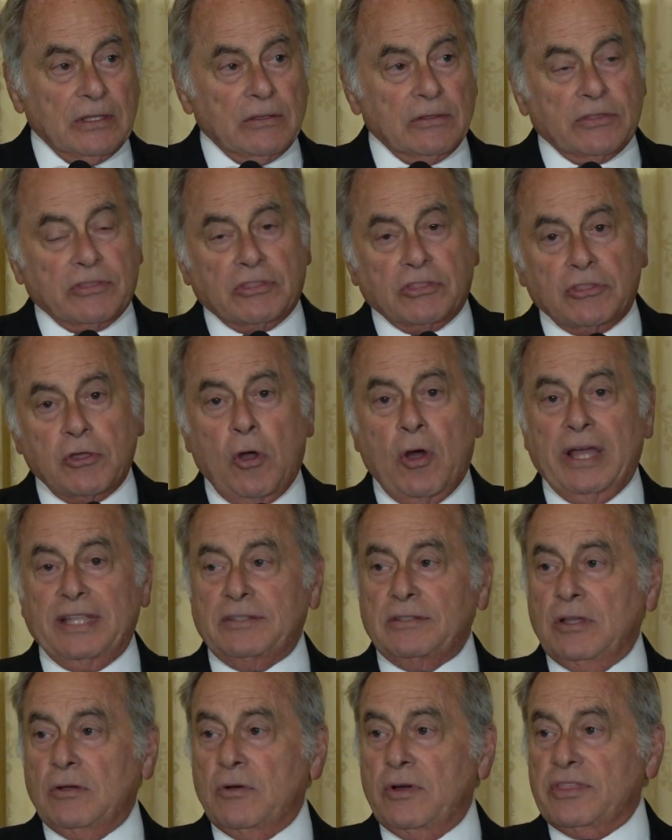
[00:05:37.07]

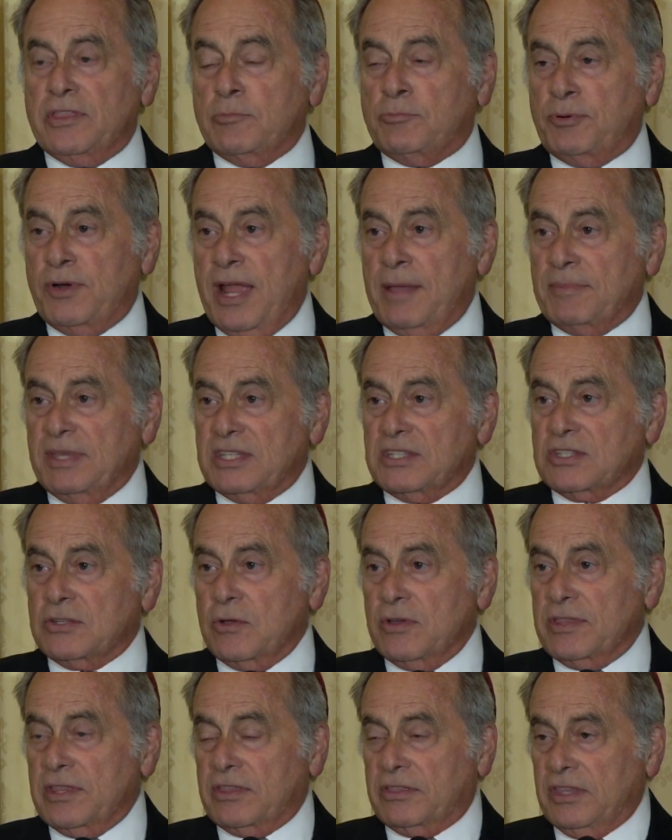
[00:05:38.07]
thought, or the premise,
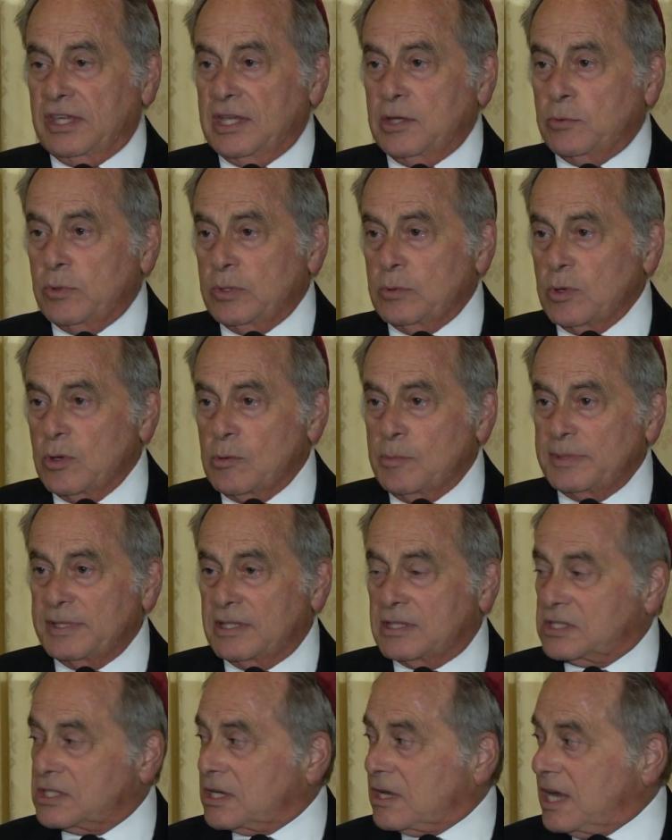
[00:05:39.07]
or the thing we will be
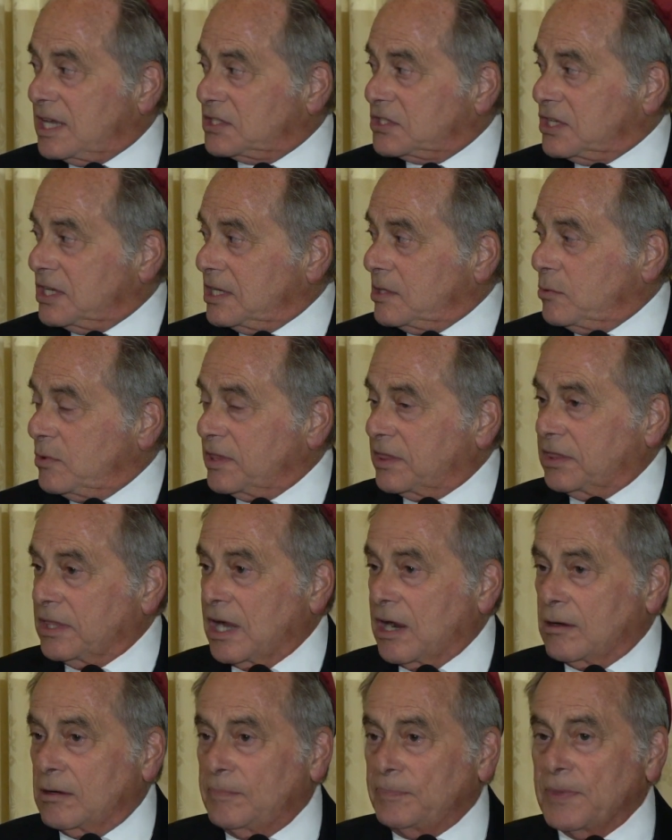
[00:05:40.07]
discussing with
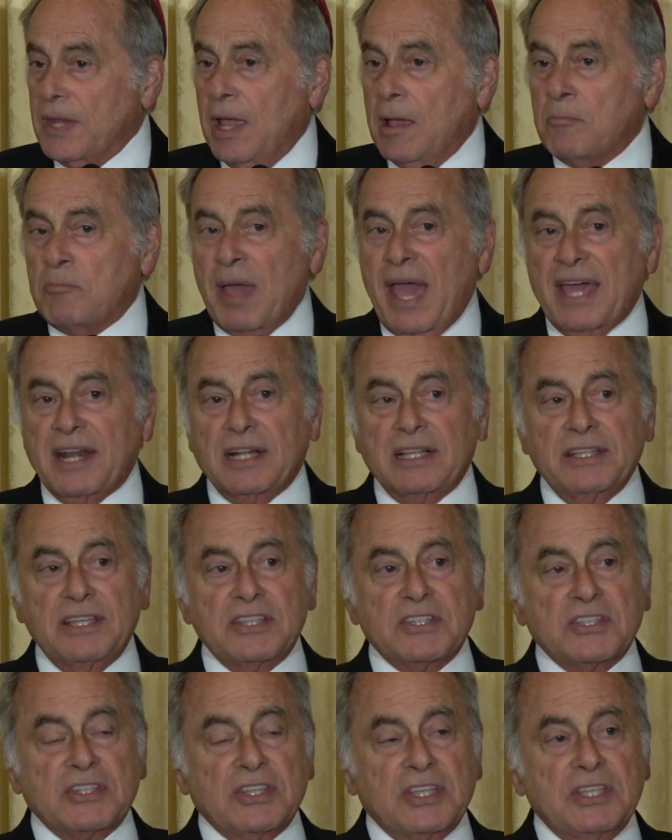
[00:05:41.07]
our
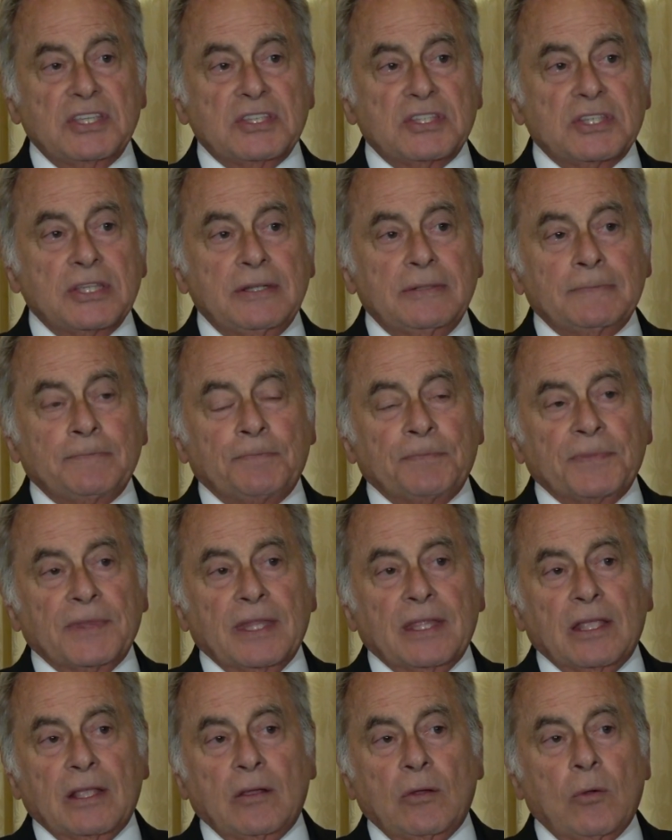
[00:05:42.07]
panelists is,
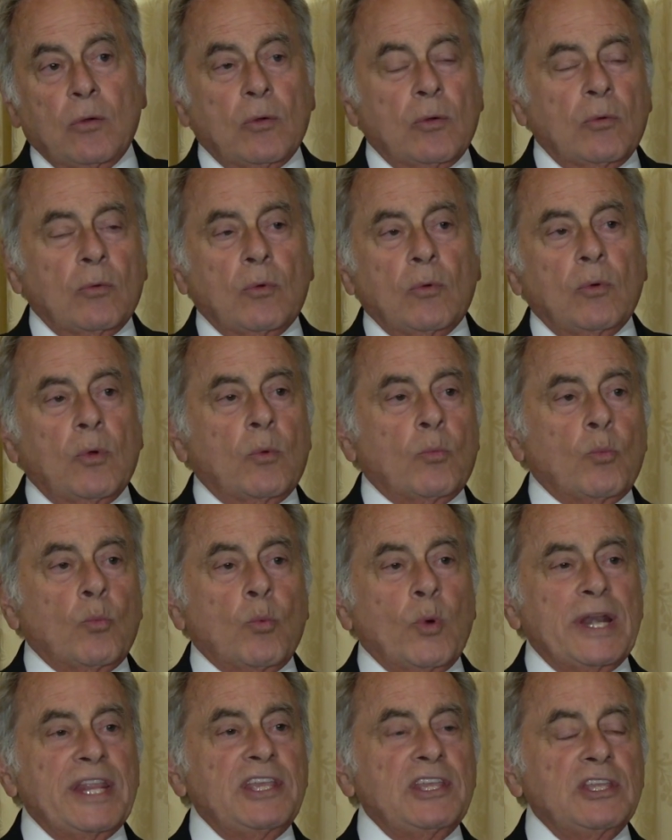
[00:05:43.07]

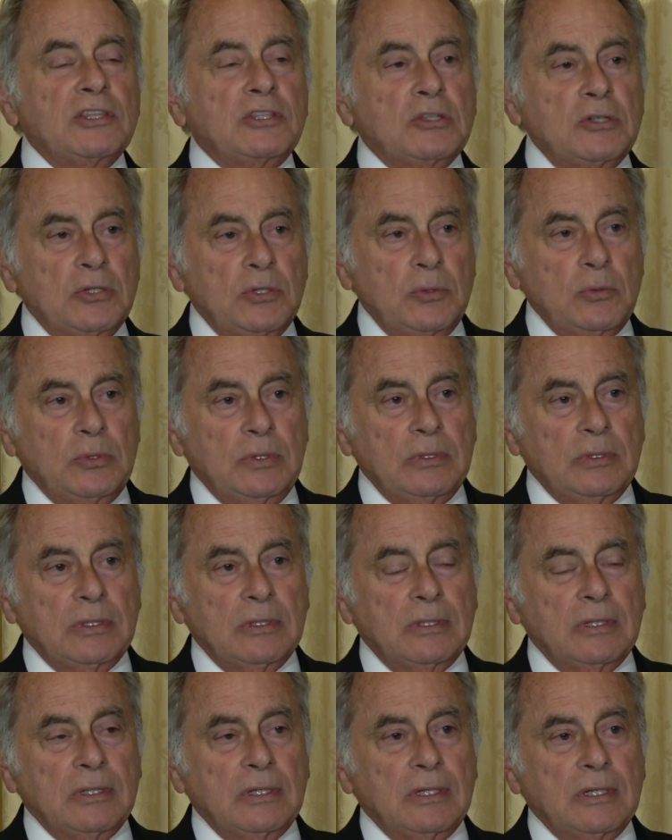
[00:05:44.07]
what do you do
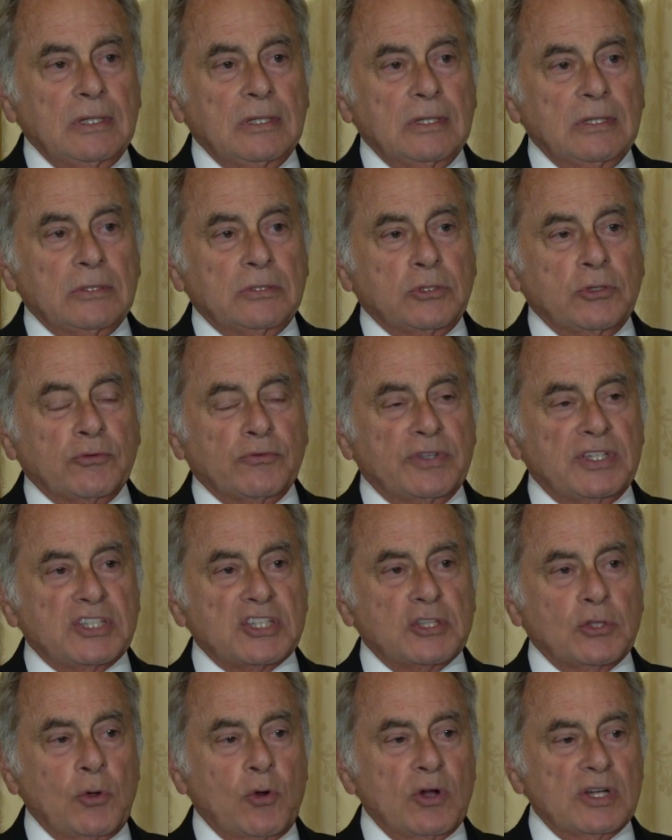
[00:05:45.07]
to
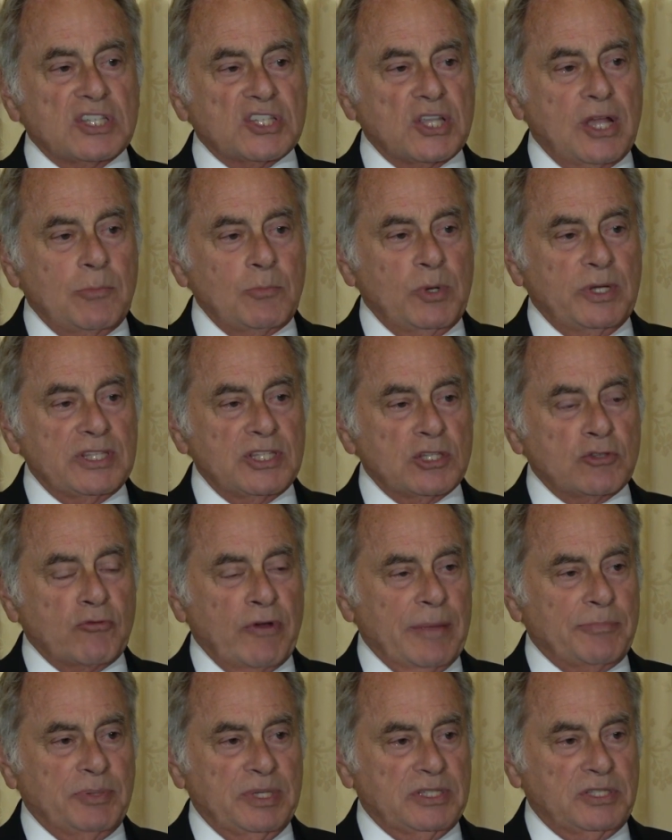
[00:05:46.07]
restore someone's
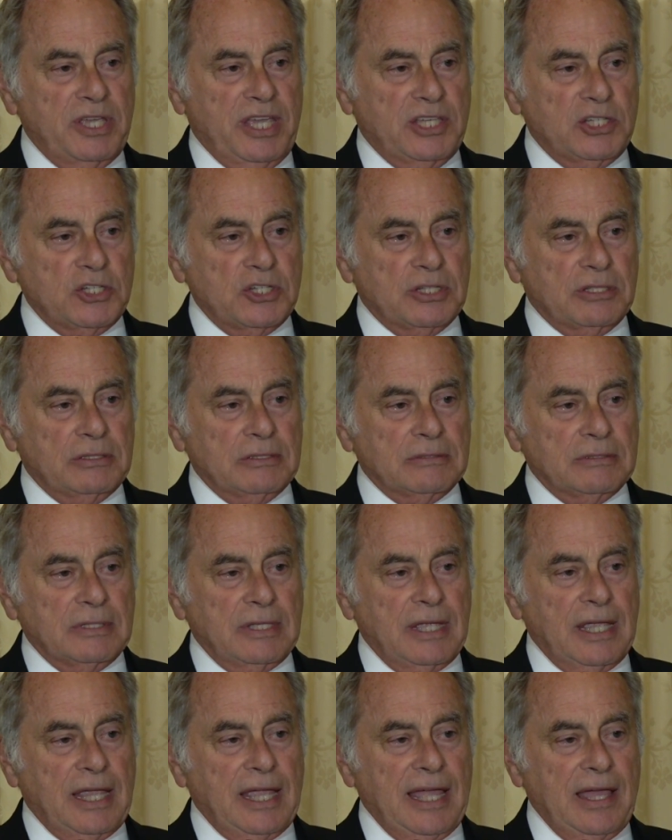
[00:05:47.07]
reputation?
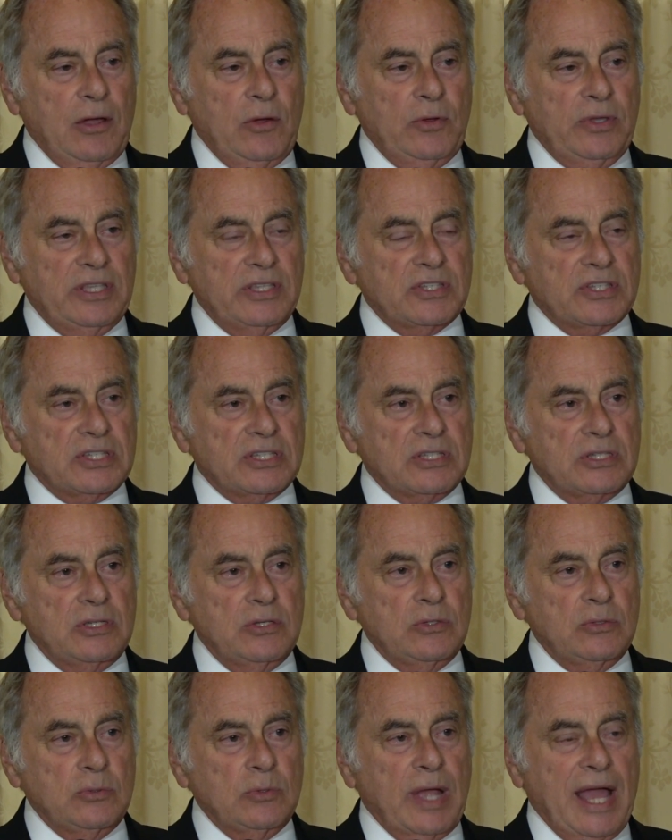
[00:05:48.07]
How
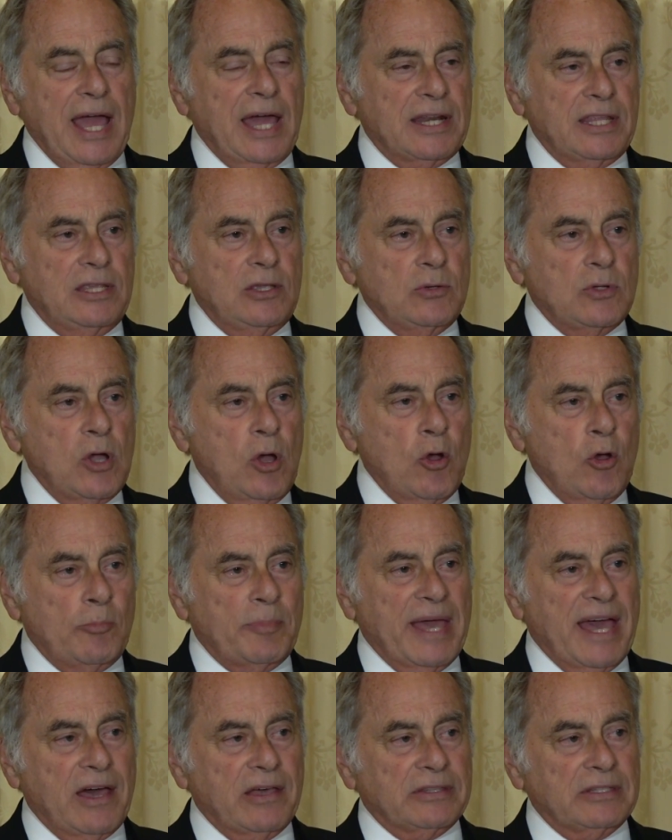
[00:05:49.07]
do you go
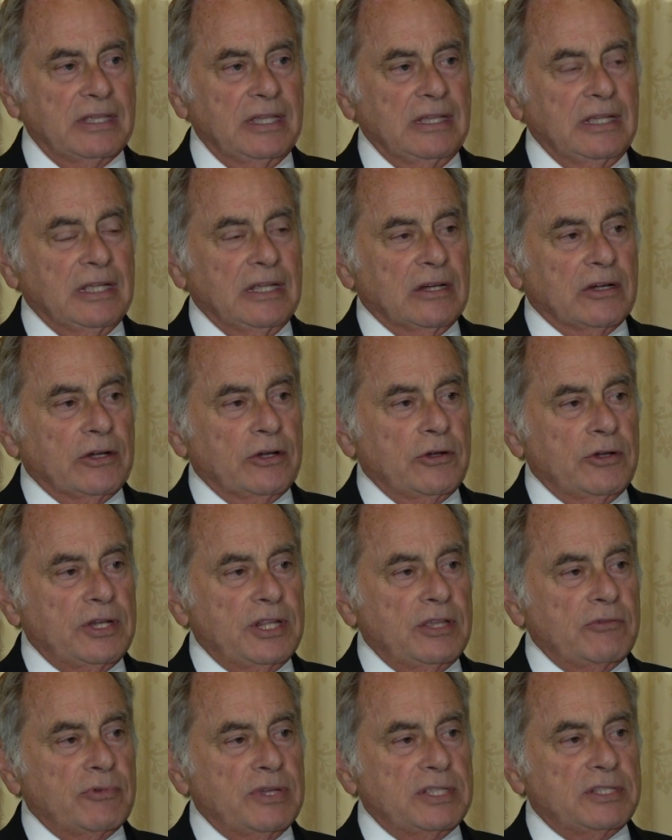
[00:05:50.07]
about
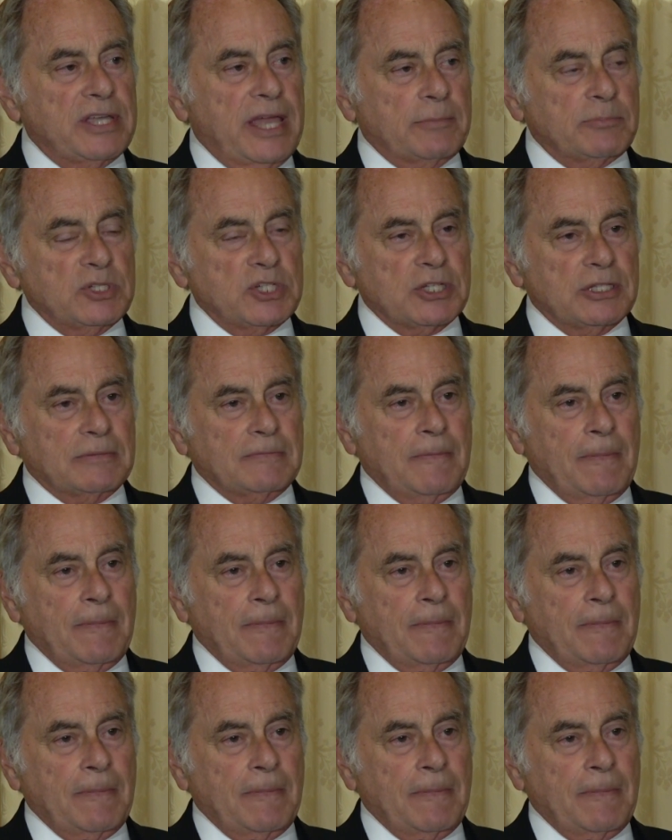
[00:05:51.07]
earning redemption?